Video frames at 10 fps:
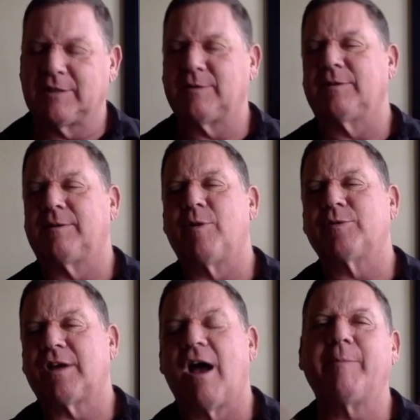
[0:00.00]
And the
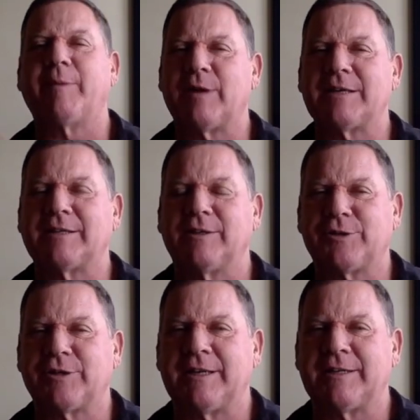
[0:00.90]
most common
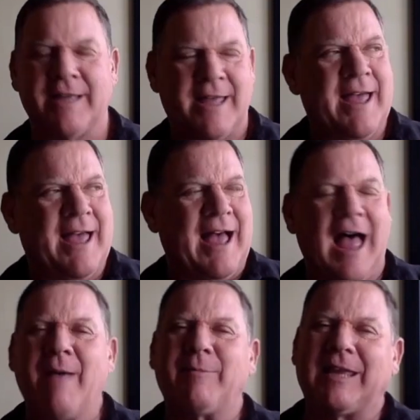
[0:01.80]
resolution is
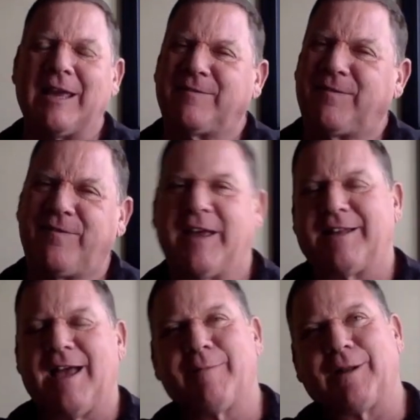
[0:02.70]
I'm going to get
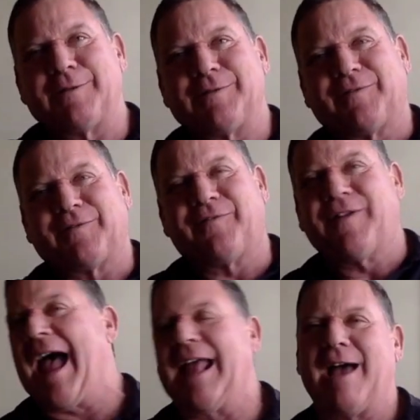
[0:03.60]
fit. I'm going to lose
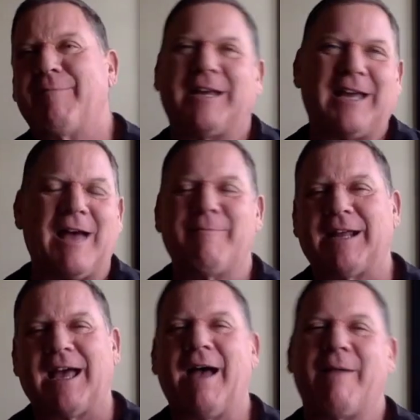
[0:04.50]
fat. I'm going to, I'm
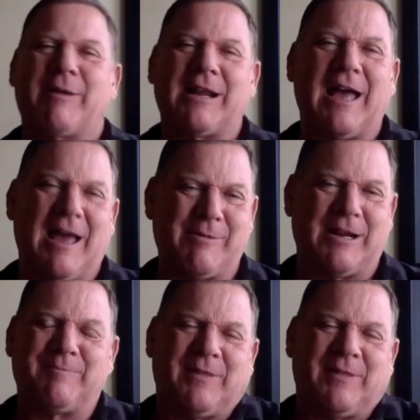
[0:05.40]
going to, I'm going to, I'm going to.